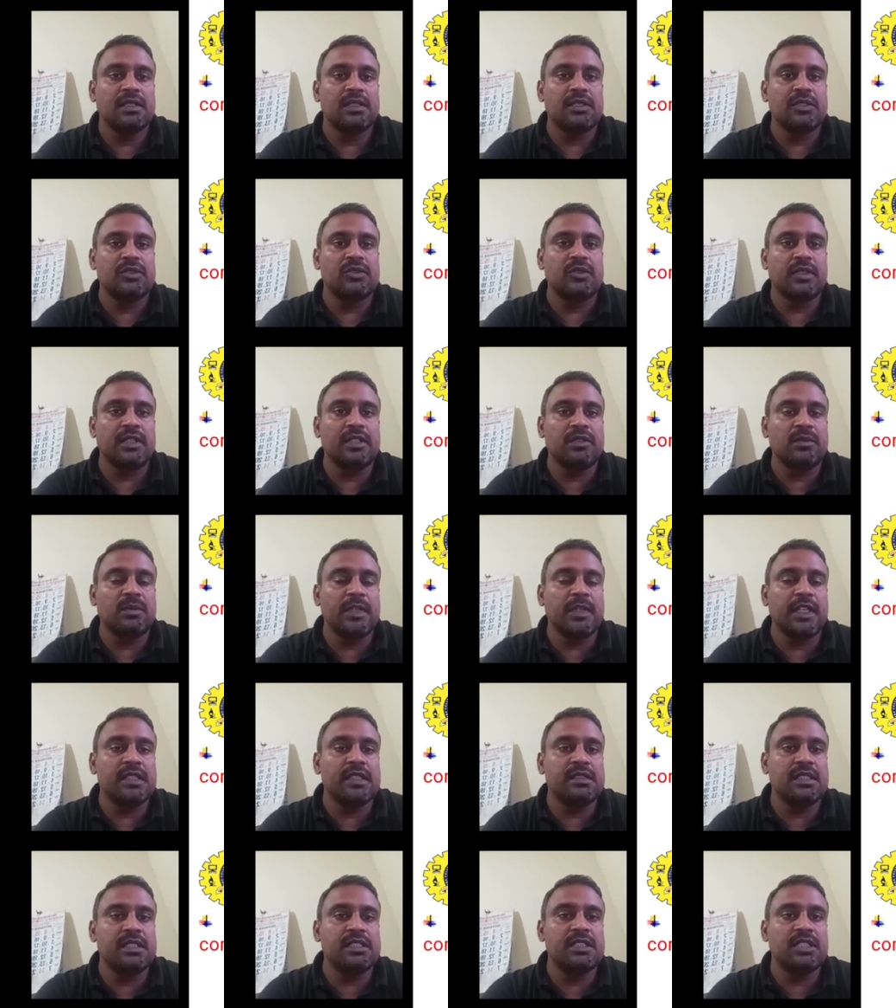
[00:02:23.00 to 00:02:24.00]
So in
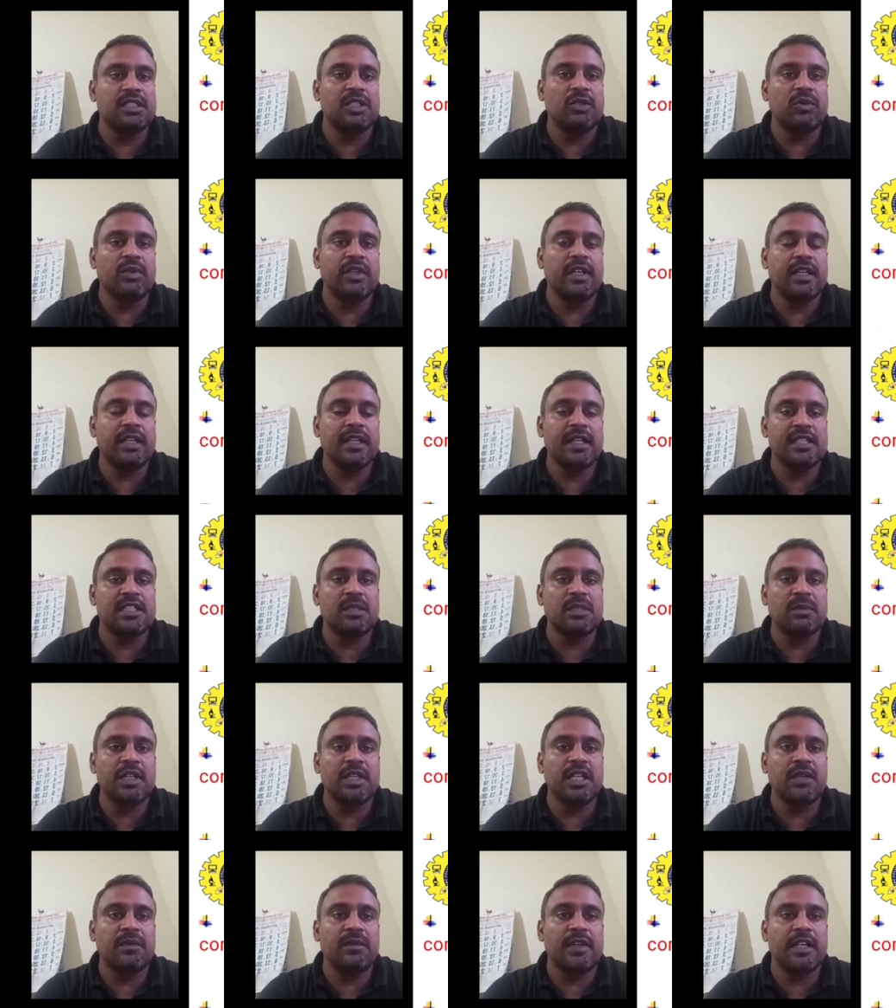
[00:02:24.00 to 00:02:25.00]
base is unit
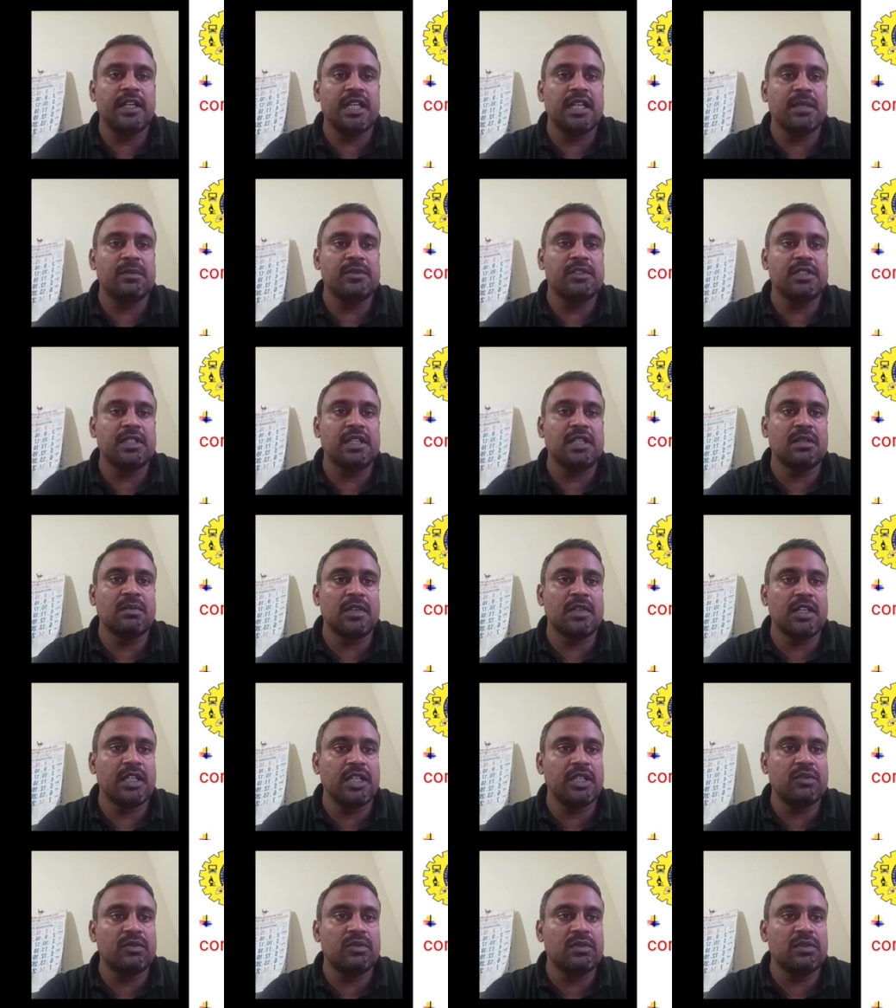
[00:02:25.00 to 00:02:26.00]
assembly of atoms or
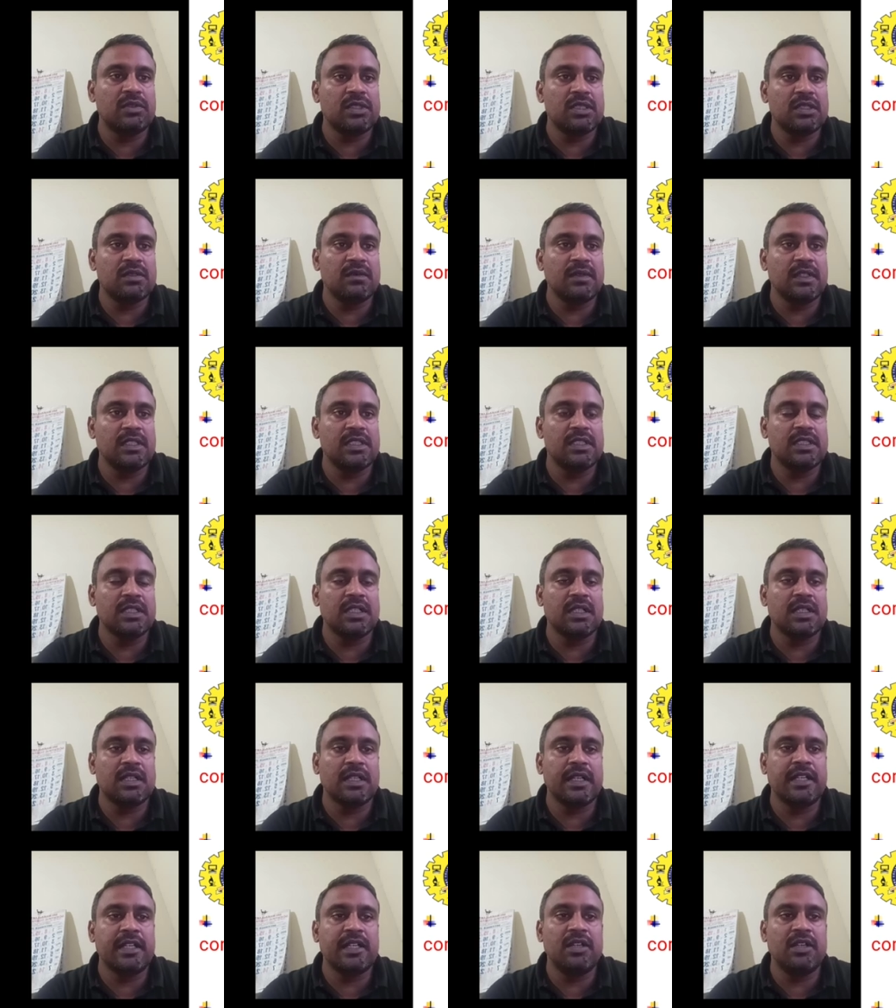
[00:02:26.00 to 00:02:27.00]
molecules which are
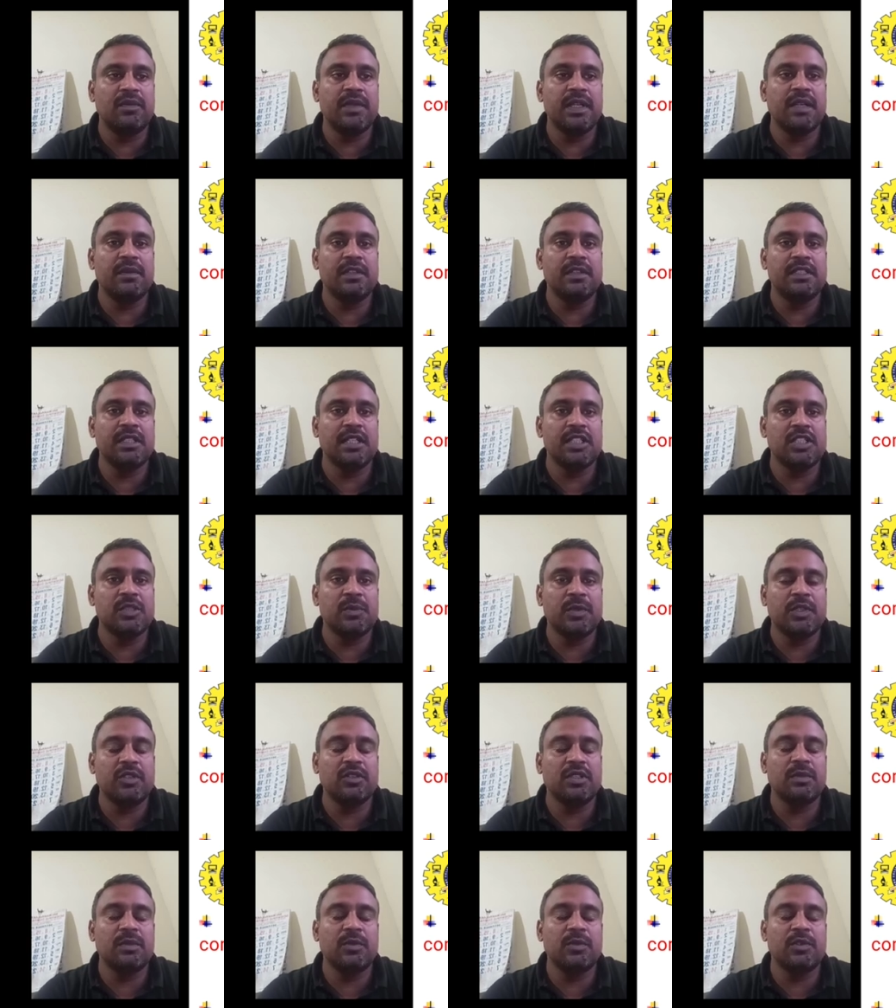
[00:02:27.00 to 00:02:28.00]
identified with respect
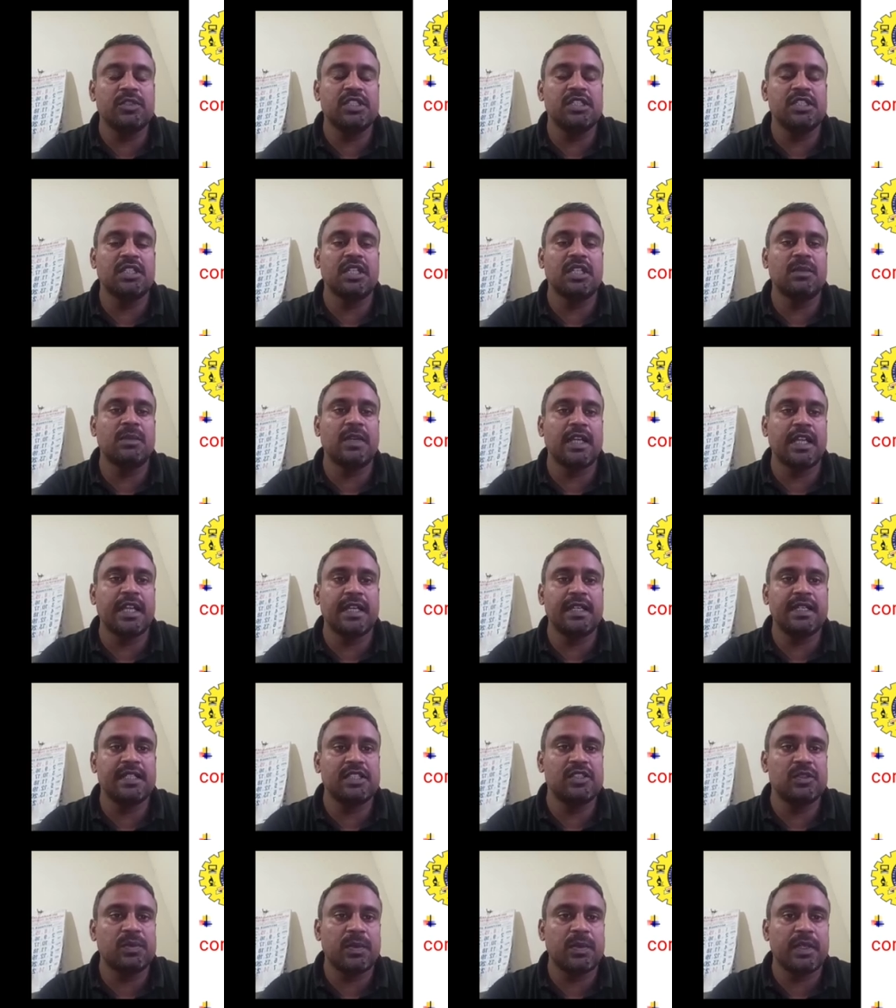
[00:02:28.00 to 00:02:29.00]
to the position of
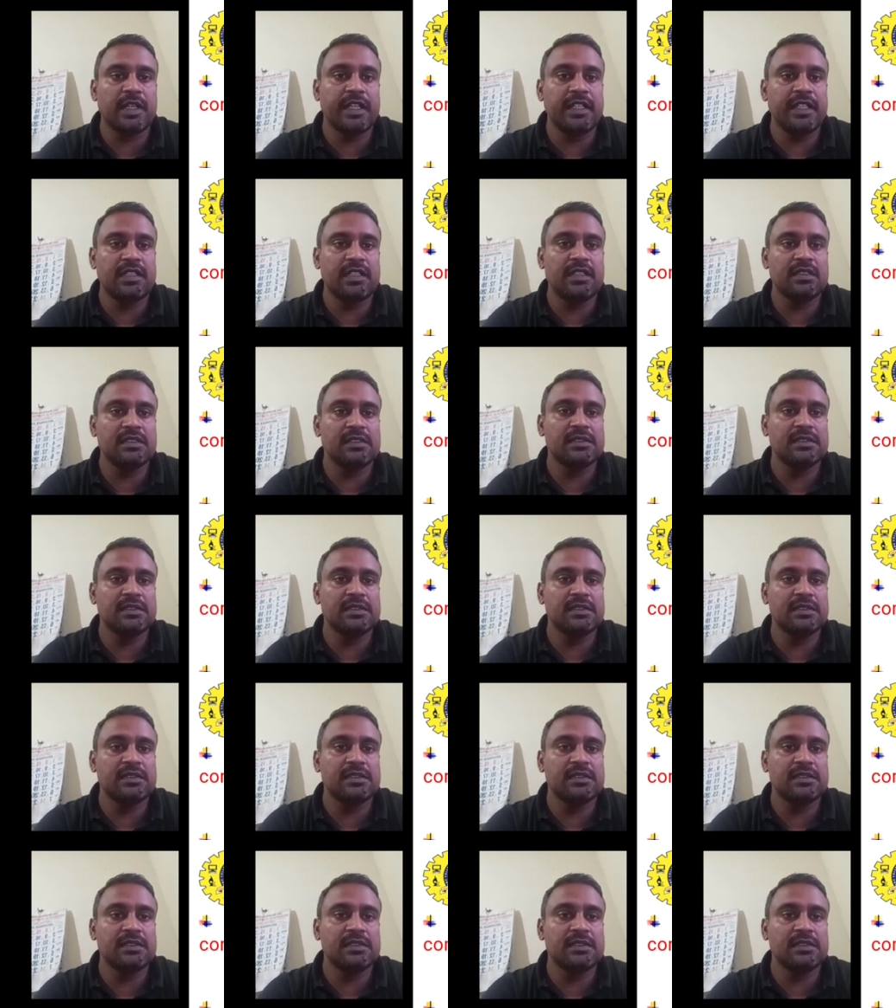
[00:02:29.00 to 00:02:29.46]
lattice point.